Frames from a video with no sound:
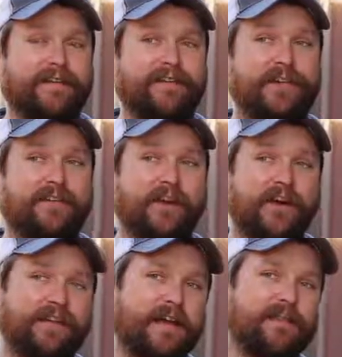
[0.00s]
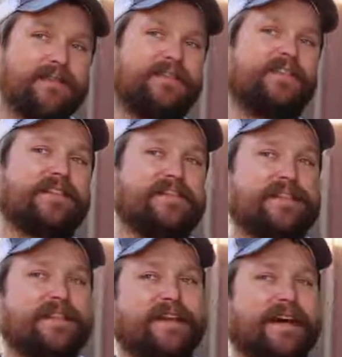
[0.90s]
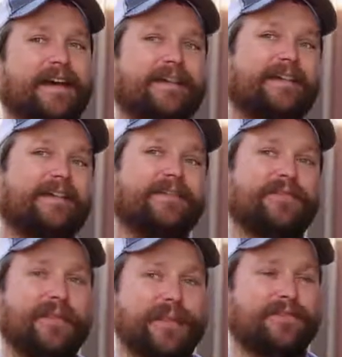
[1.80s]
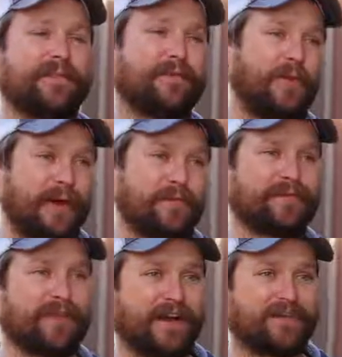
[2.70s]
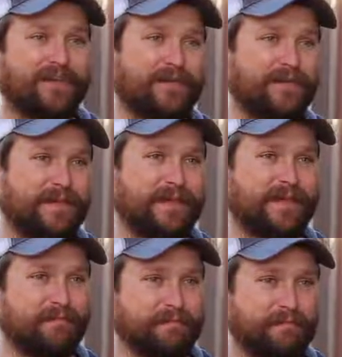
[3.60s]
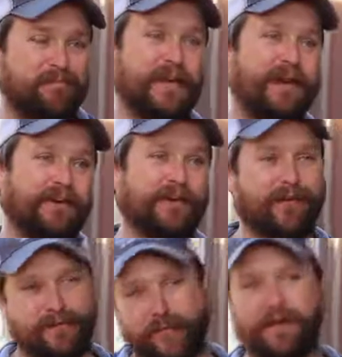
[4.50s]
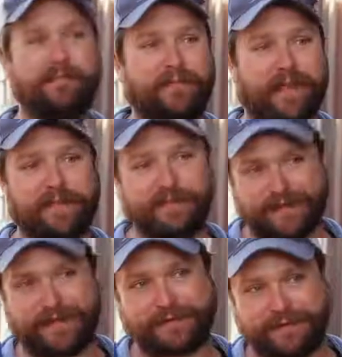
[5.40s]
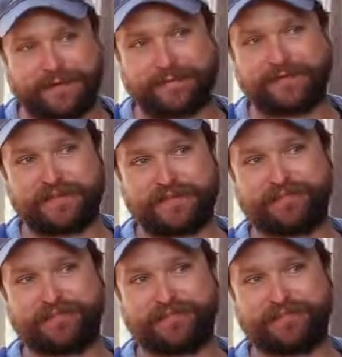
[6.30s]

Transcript: You'd have a hard time convincing me that for any red wine production it would be better or more complex without stems.